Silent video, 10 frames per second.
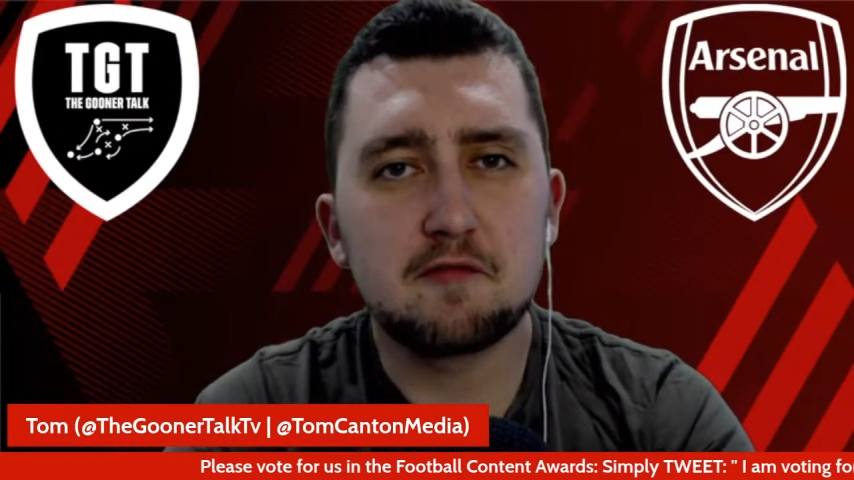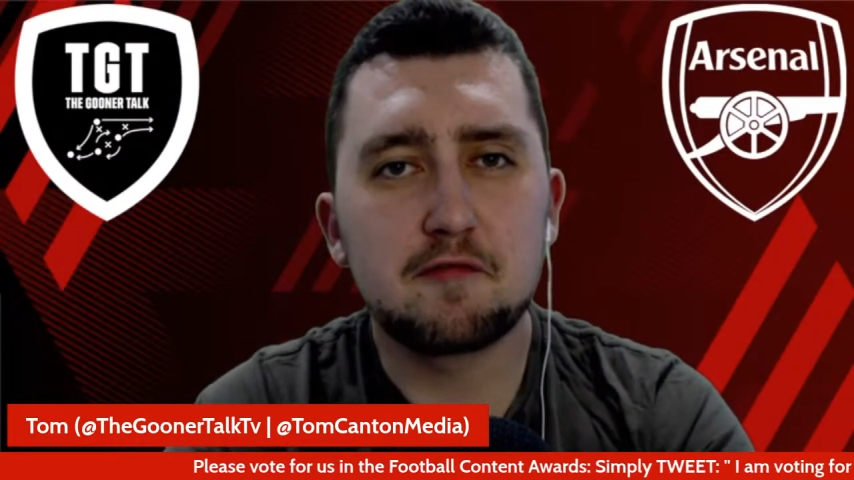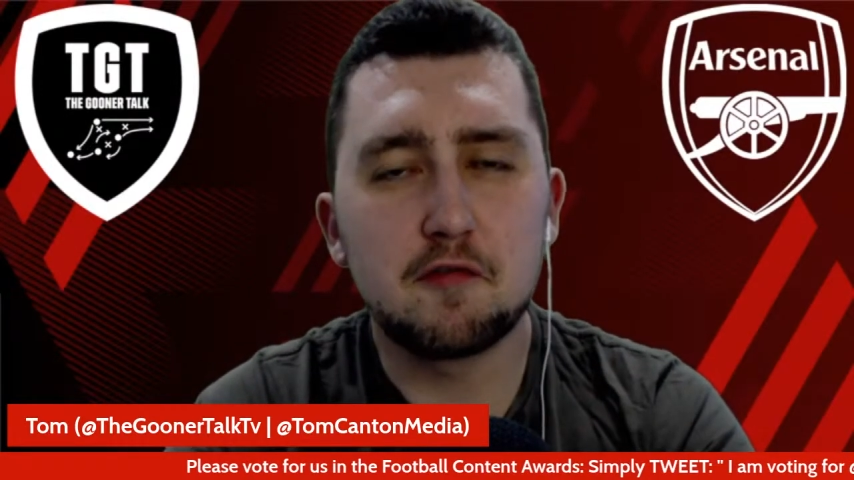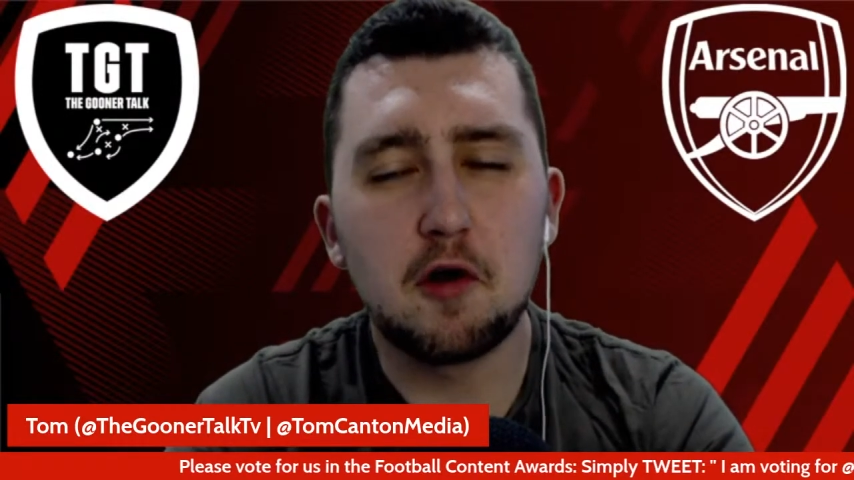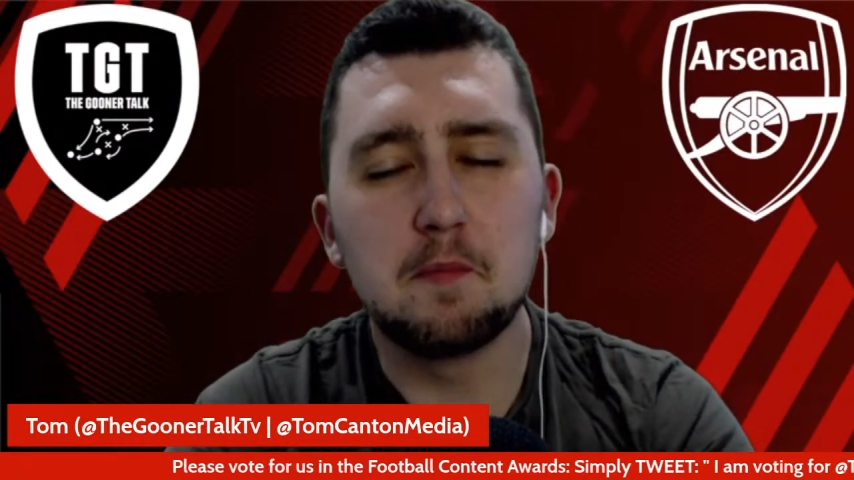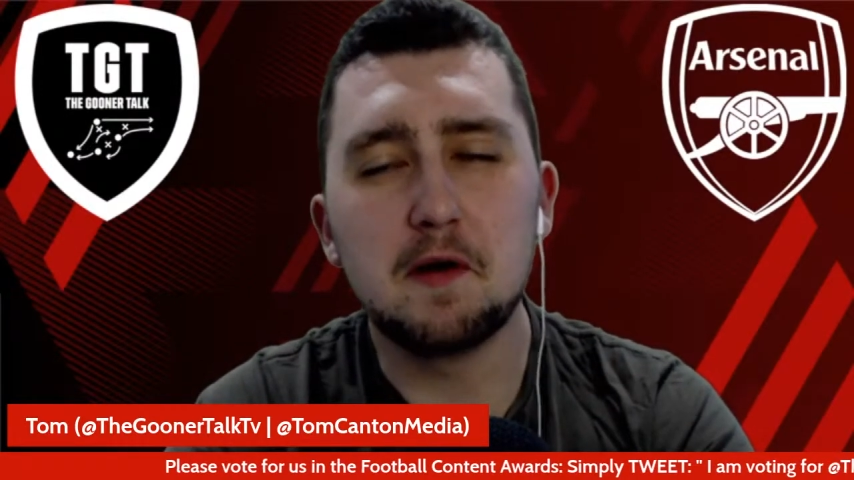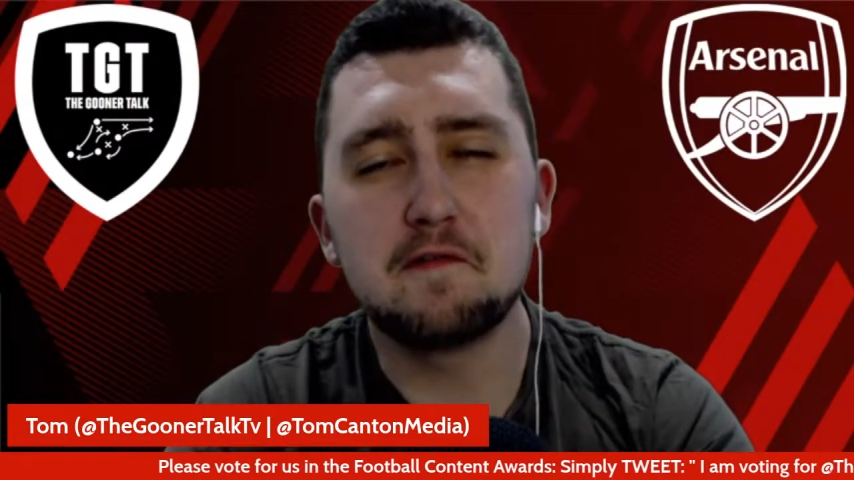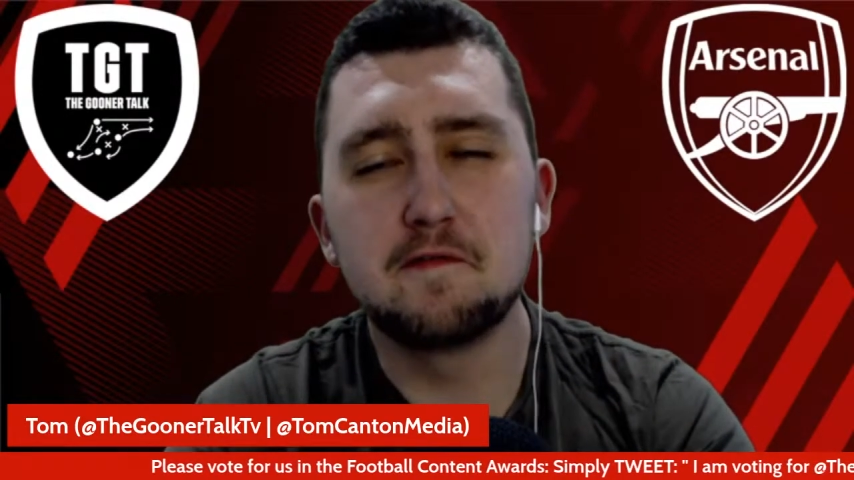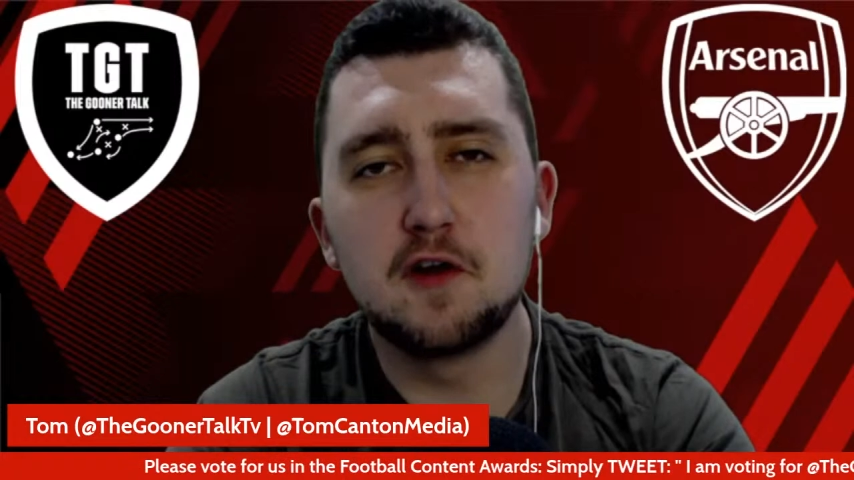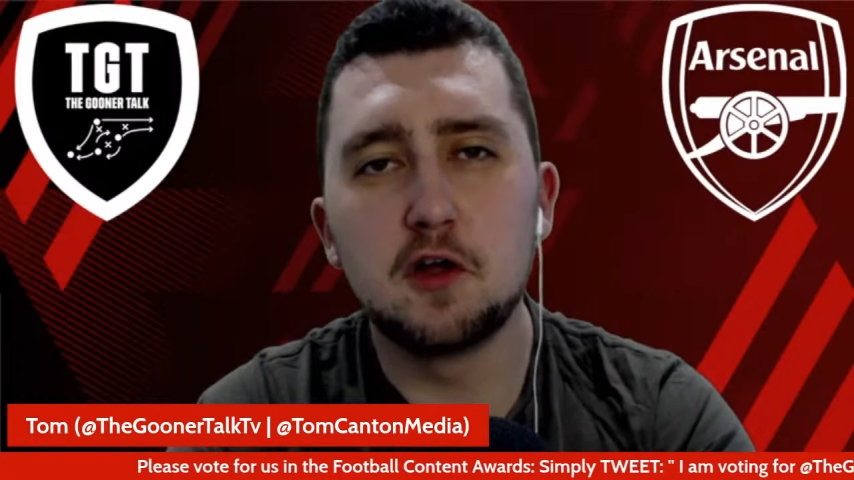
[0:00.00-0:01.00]
from
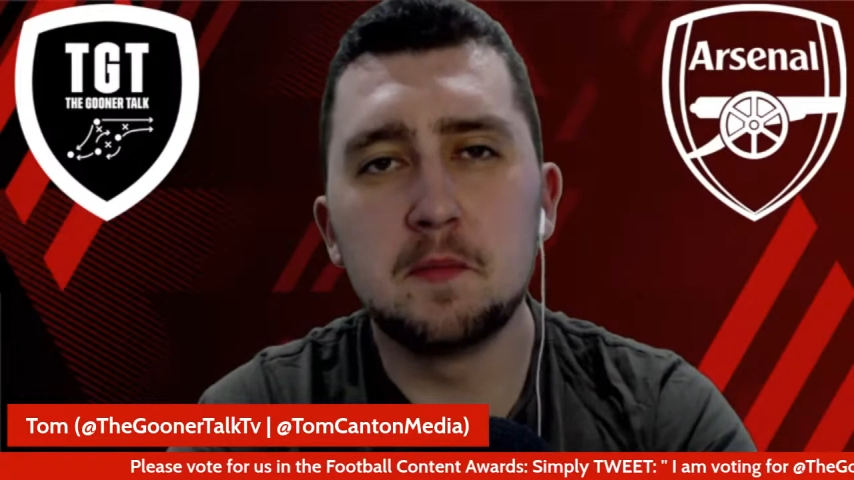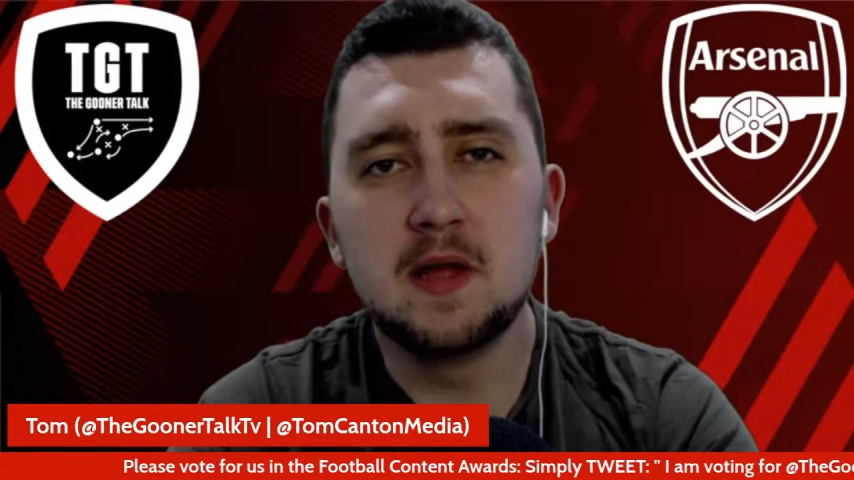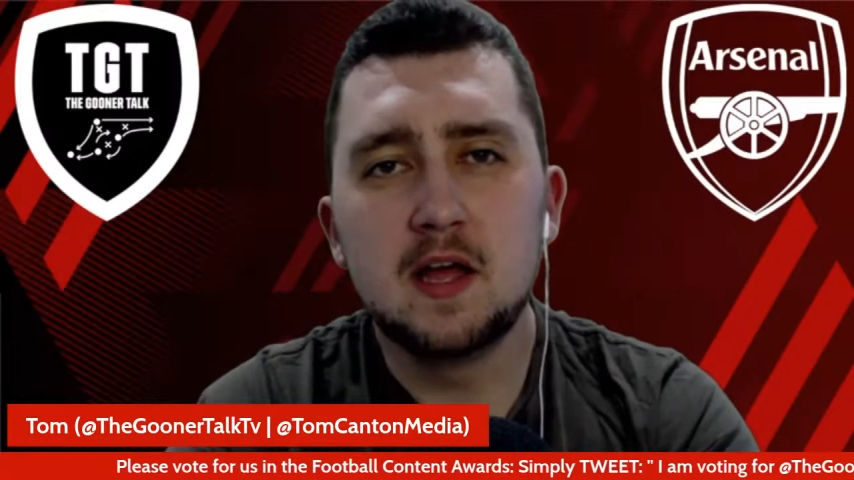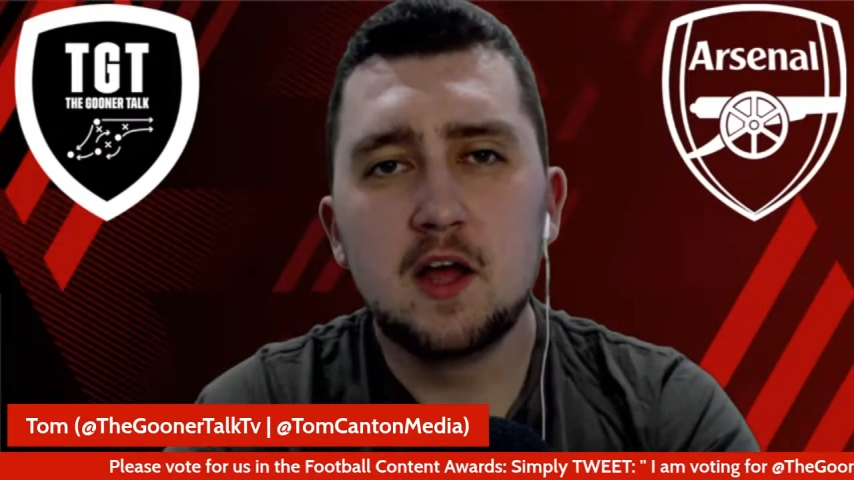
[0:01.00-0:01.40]
Fulham,